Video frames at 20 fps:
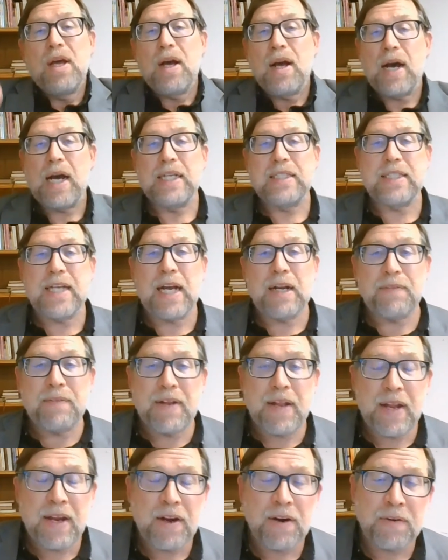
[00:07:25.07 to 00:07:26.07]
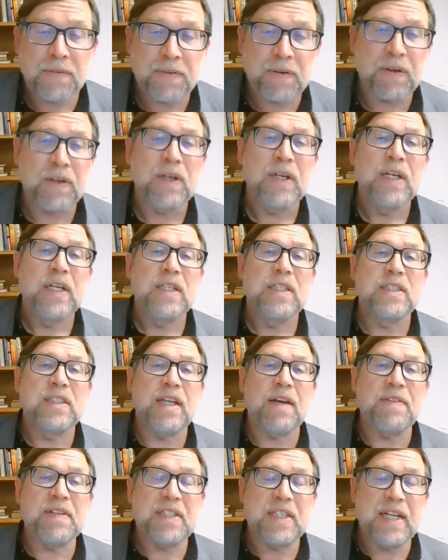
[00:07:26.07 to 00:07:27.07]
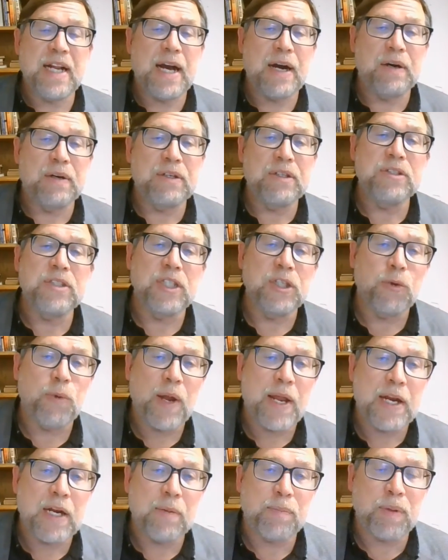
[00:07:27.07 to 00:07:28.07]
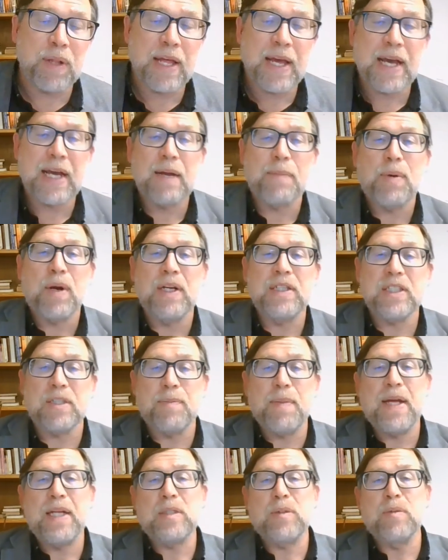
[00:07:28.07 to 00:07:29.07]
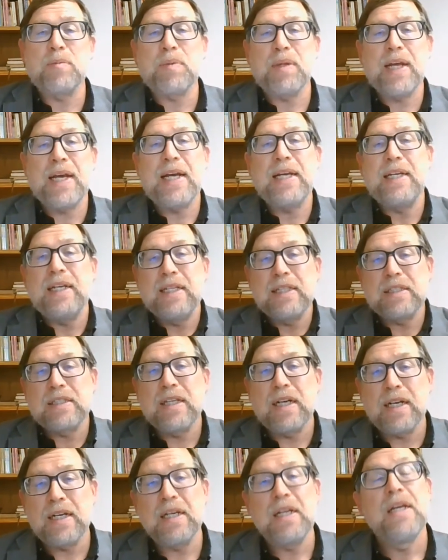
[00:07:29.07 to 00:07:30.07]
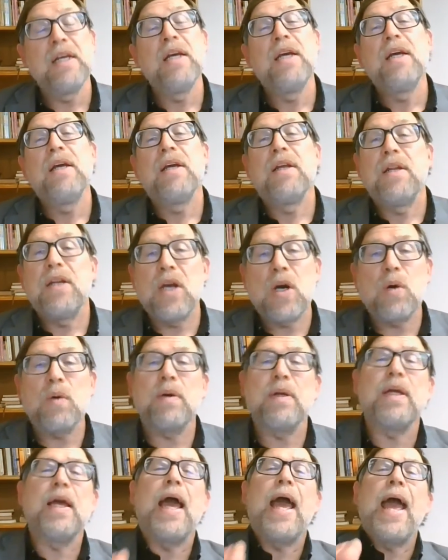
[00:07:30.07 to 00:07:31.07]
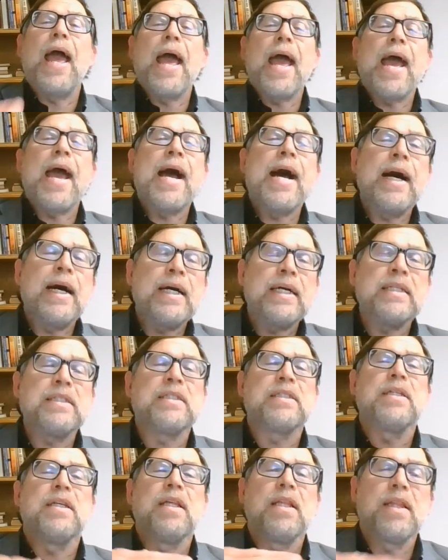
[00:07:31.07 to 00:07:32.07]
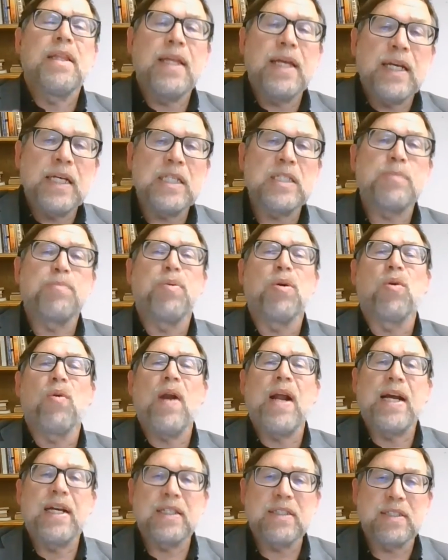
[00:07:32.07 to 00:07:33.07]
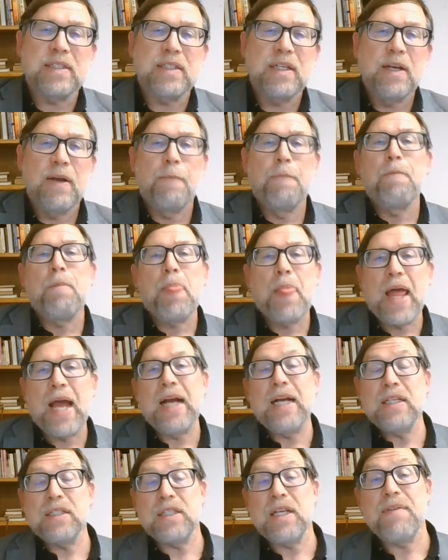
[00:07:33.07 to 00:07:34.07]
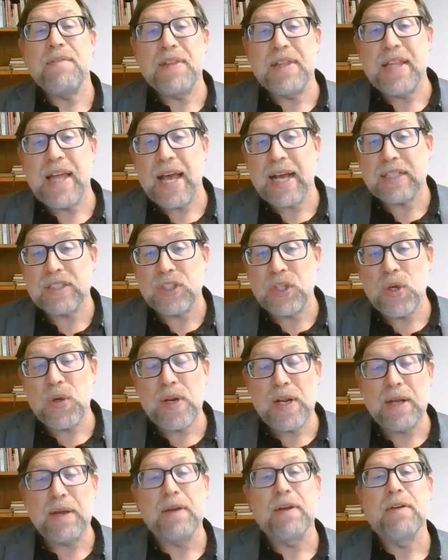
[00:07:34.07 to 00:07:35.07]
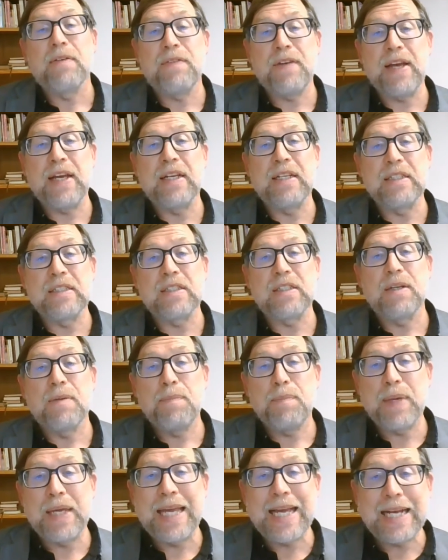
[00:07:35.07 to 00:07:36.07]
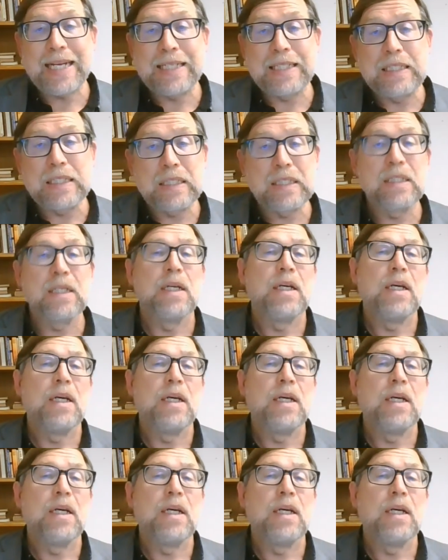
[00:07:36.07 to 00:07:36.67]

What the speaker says: I sat here for 17 hours and created a project management plan, and it's done. No, as things progress, as even the executing phase begins,